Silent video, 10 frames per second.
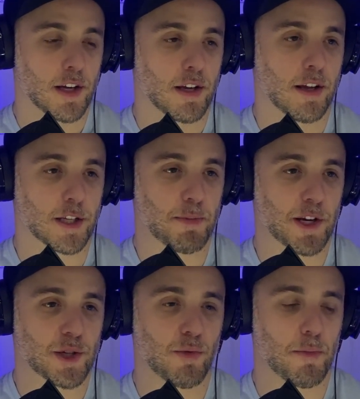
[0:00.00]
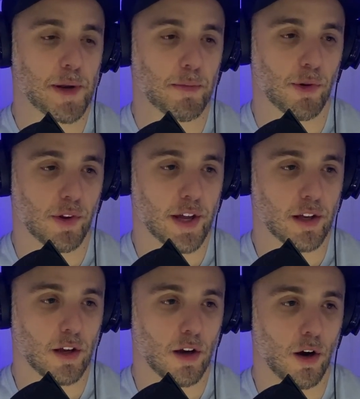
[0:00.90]
especially when people are
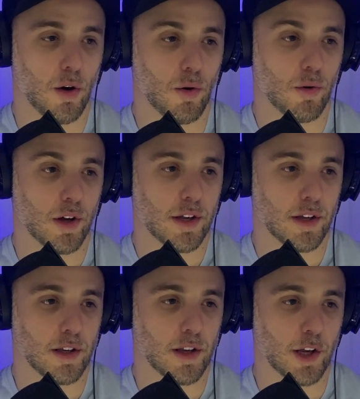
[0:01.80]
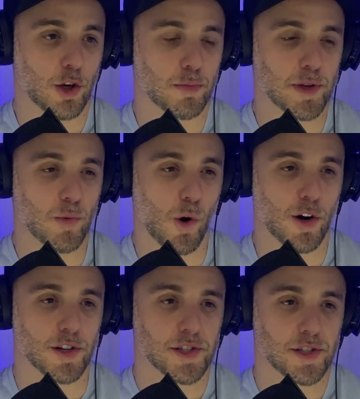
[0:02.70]
like, oh, it could be
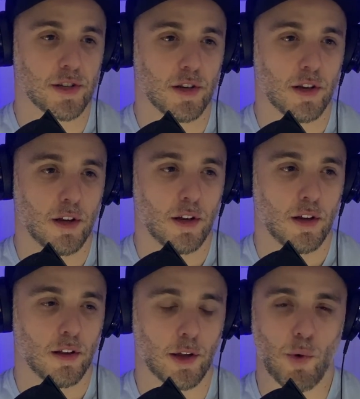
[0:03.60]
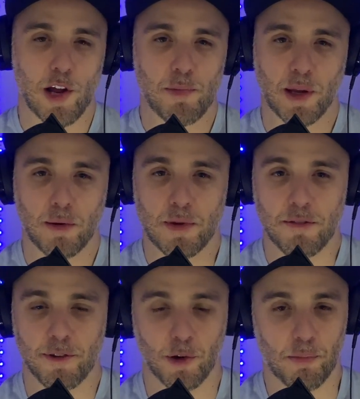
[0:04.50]
worse. Like, why are you making me
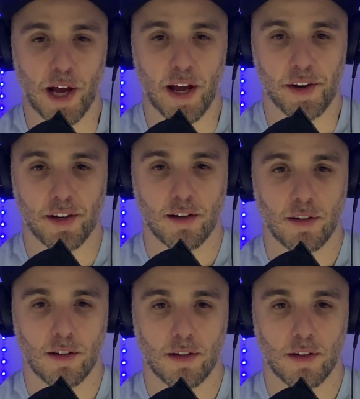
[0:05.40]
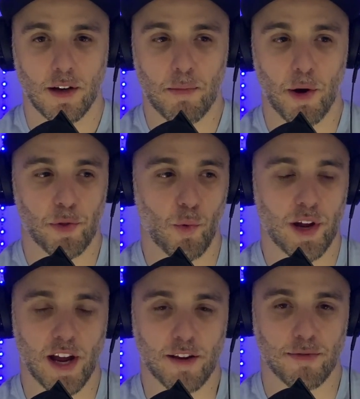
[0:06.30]
feel bad about the
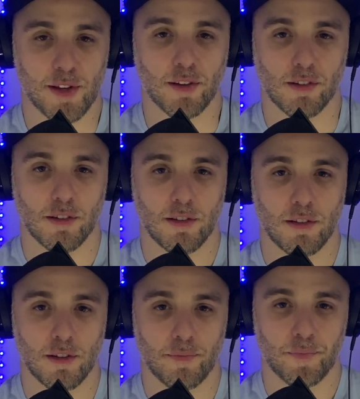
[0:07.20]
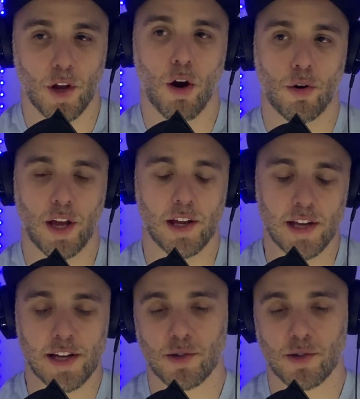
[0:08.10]
way I feel? Oh, okay, he has it